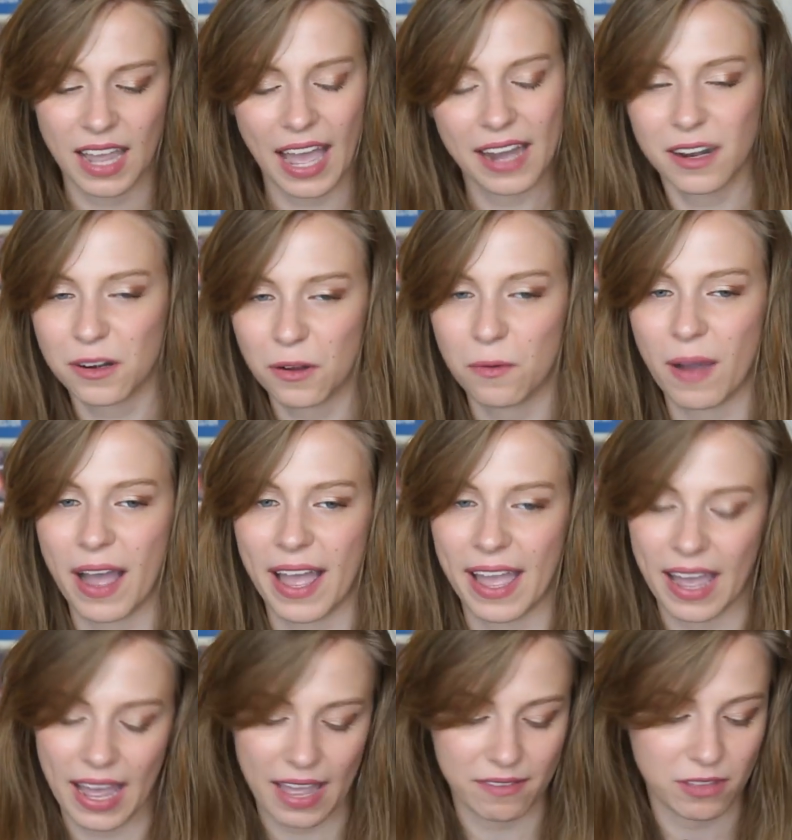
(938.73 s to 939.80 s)
I don't know why
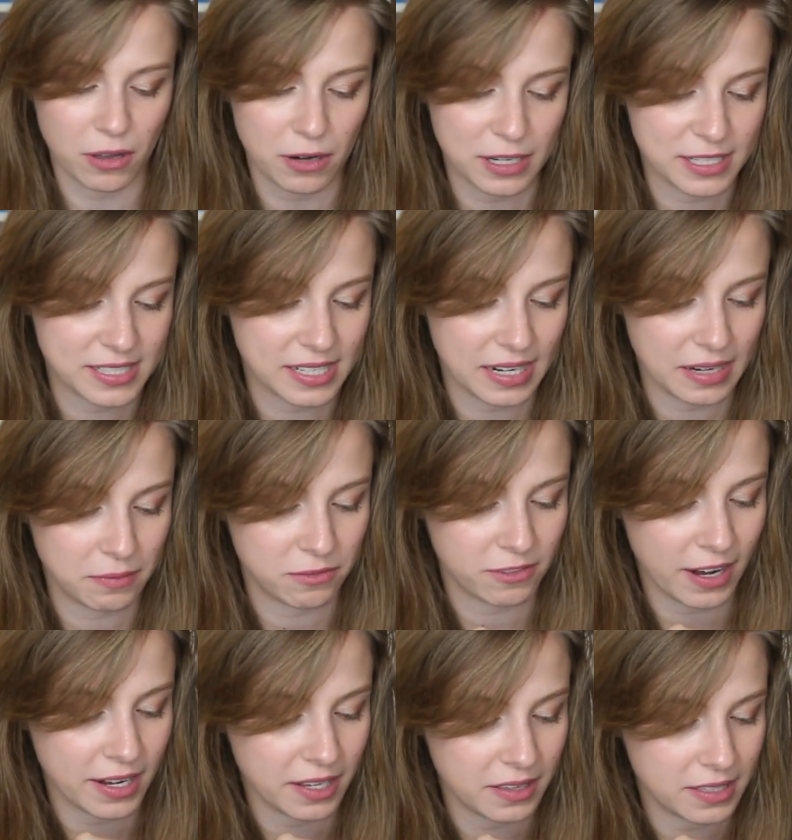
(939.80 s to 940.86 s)
I have the hardest time
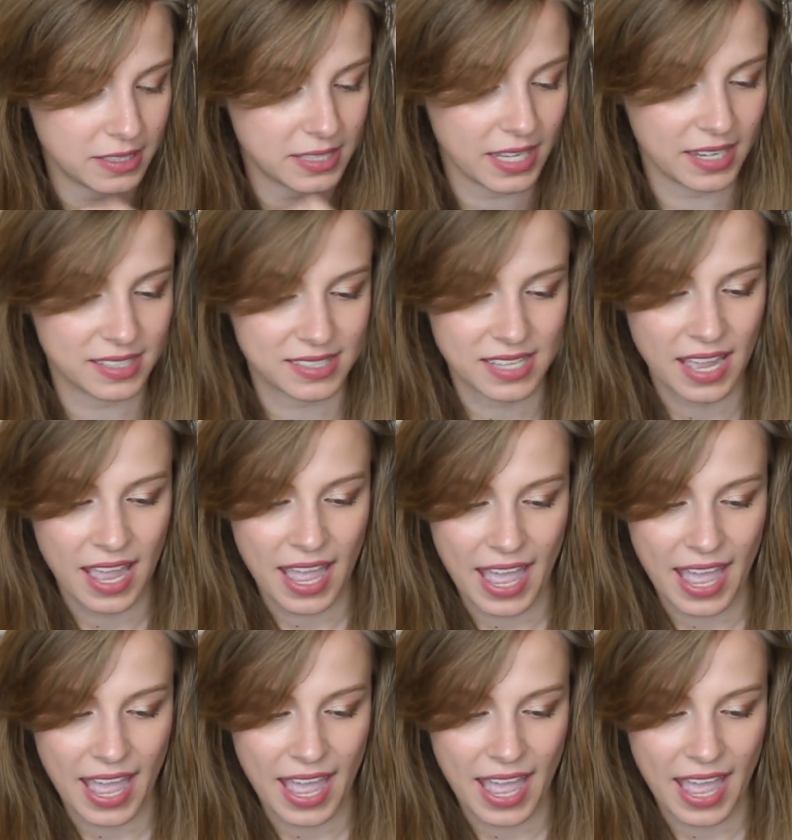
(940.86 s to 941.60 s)
finding these things.